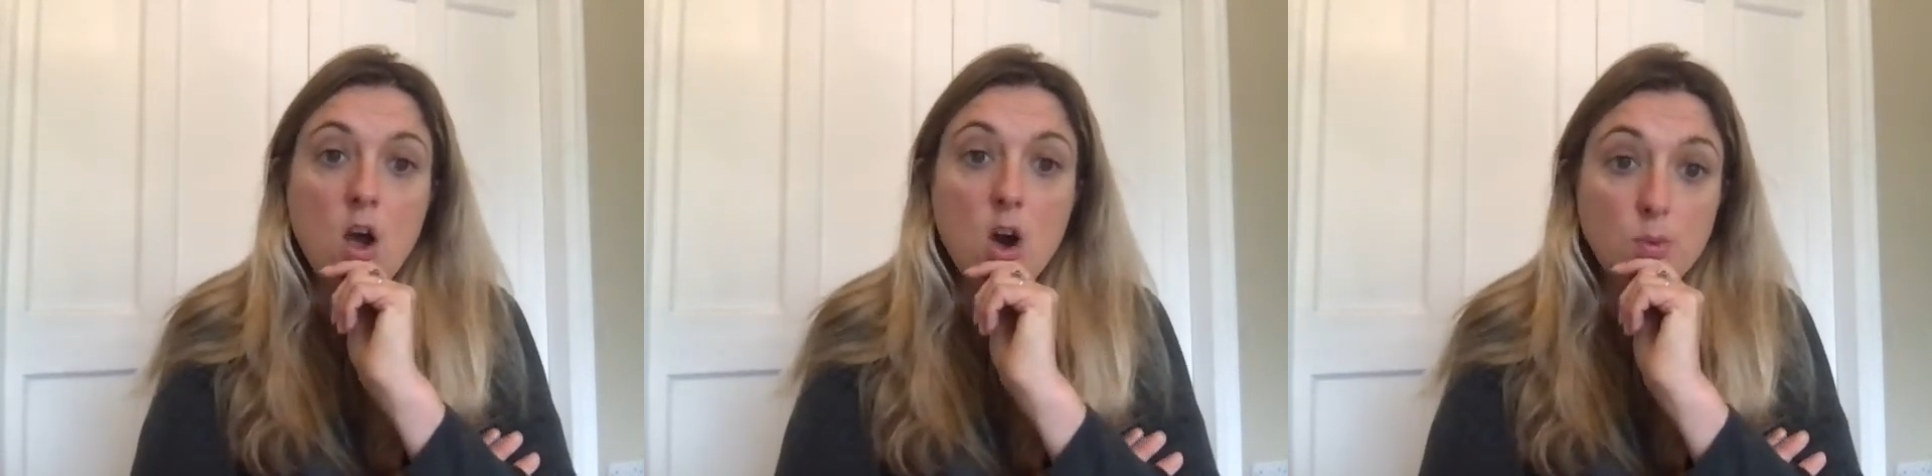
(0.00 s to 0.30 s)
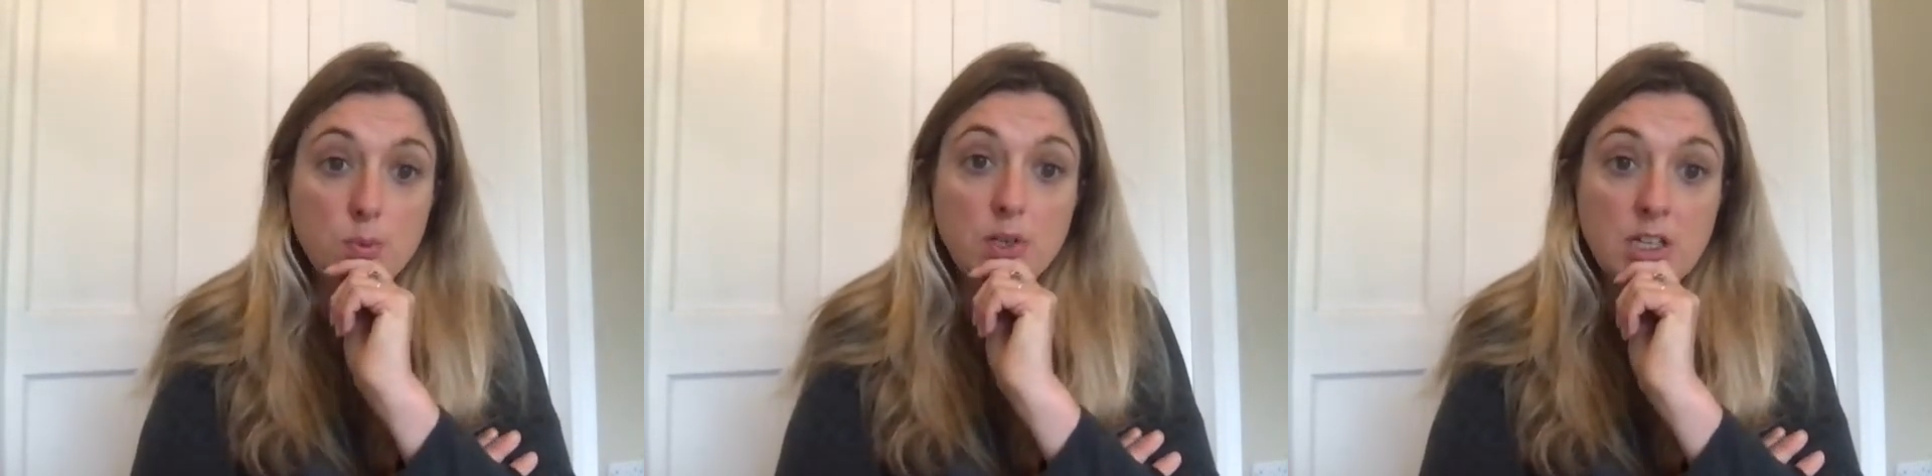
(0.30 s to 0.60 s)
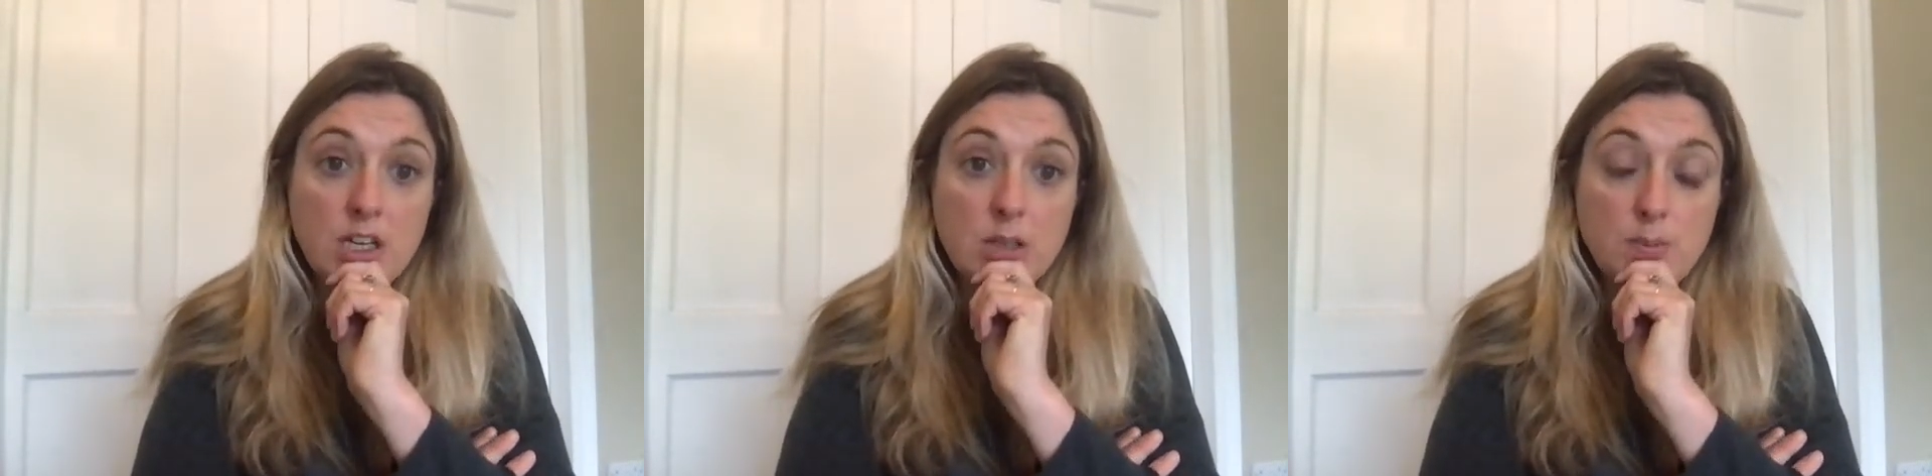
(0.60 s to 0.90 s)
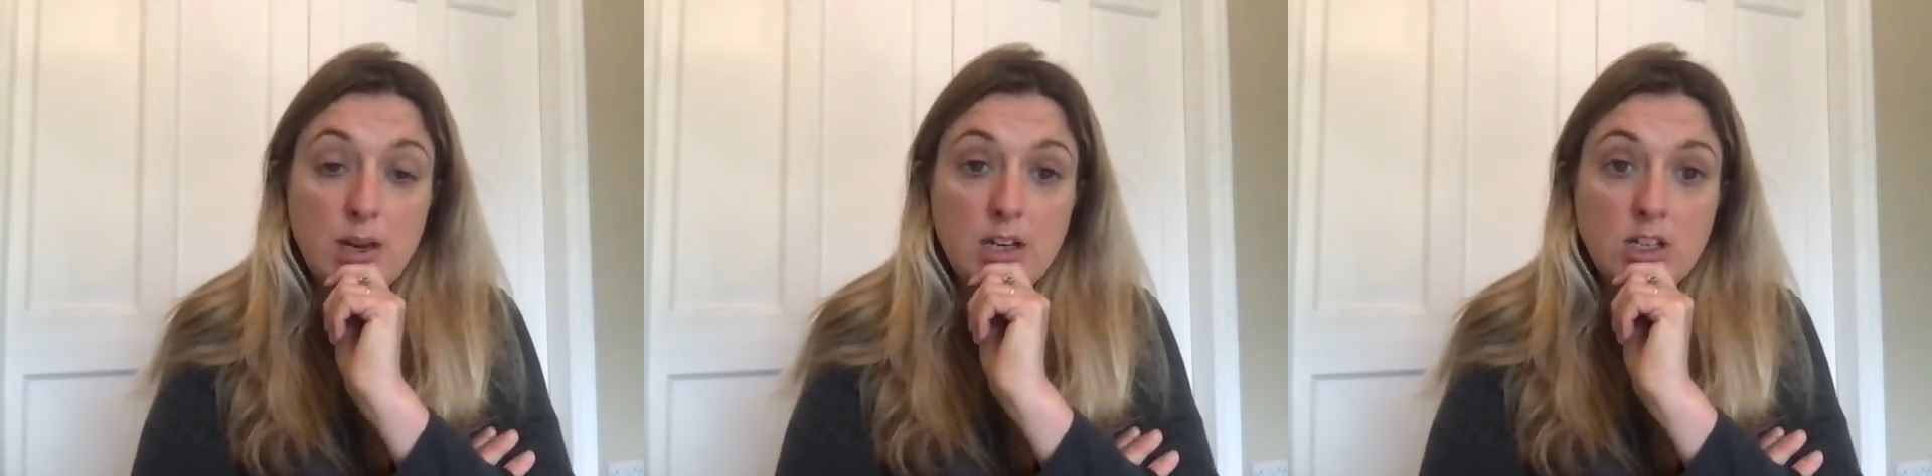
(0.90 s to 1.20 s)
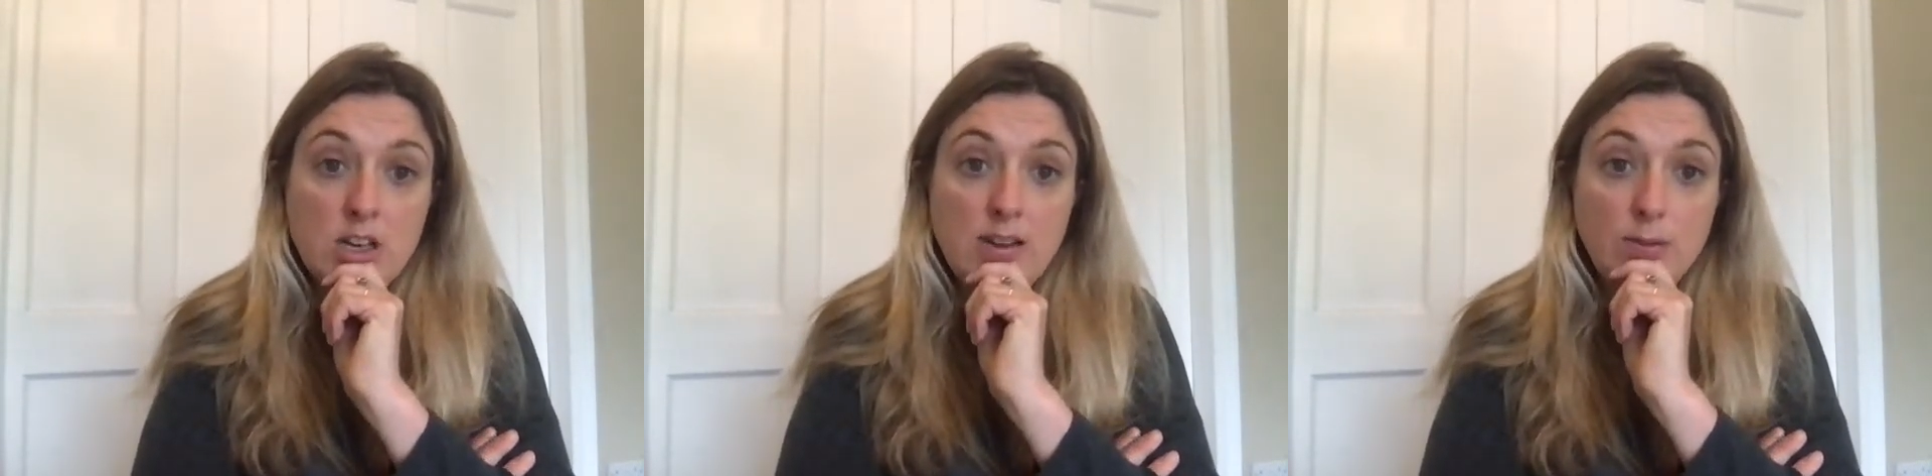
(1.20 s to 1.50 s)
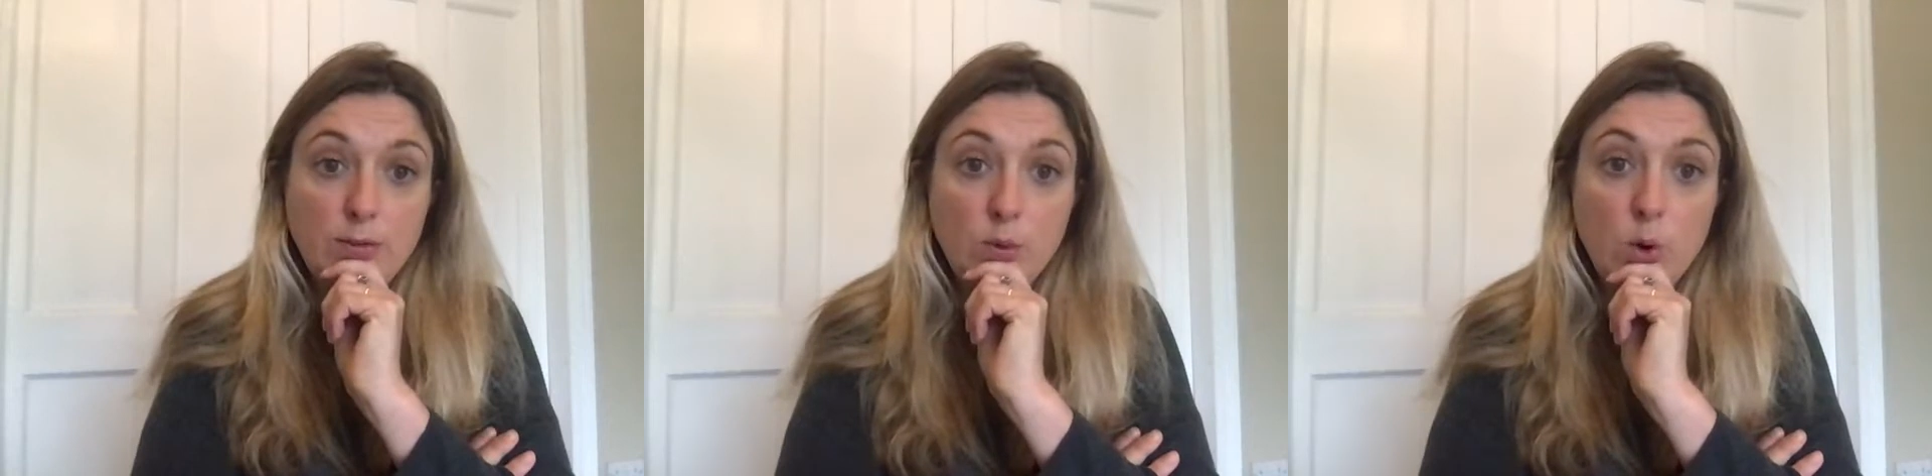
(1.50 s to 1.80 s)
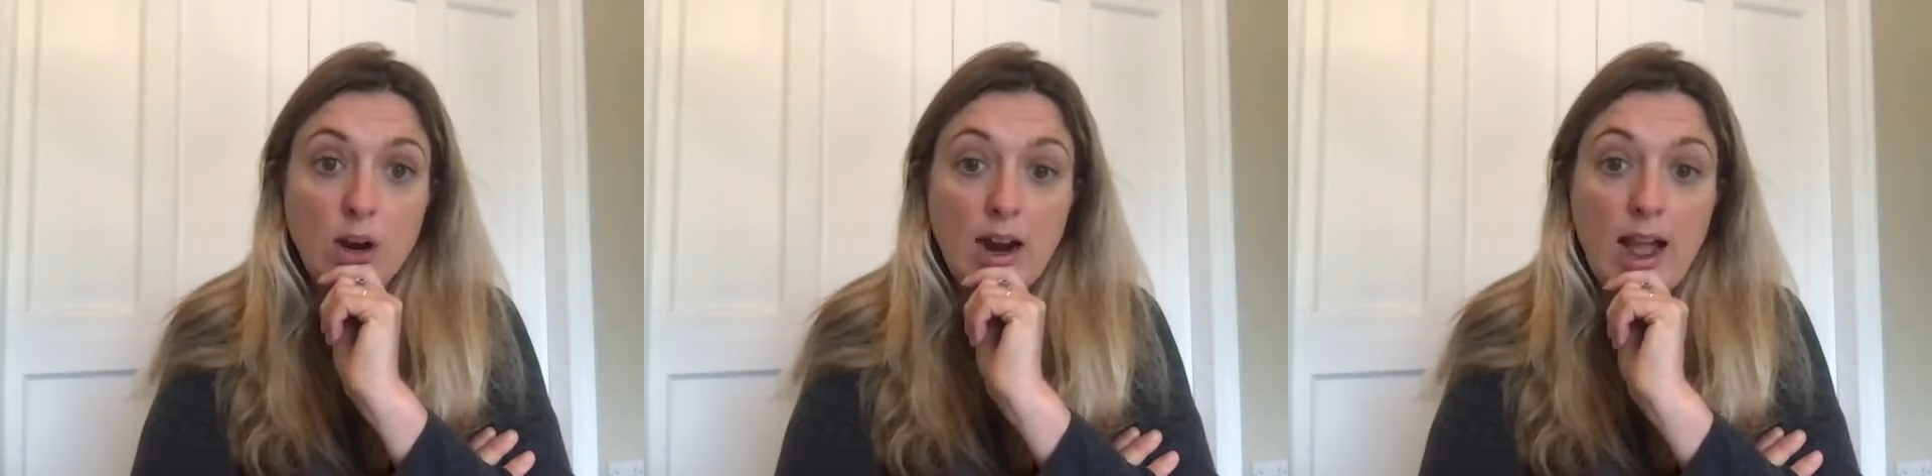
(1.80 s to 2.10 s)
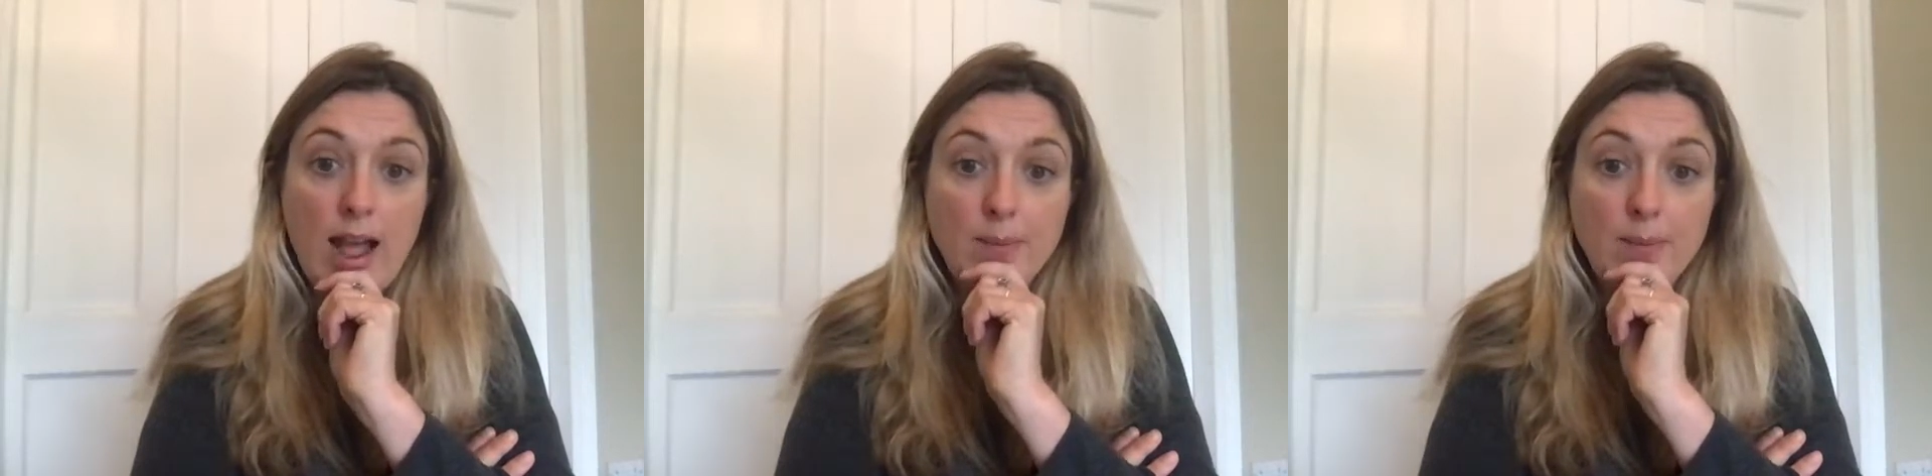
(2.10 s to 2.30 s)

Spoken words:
unpredictability for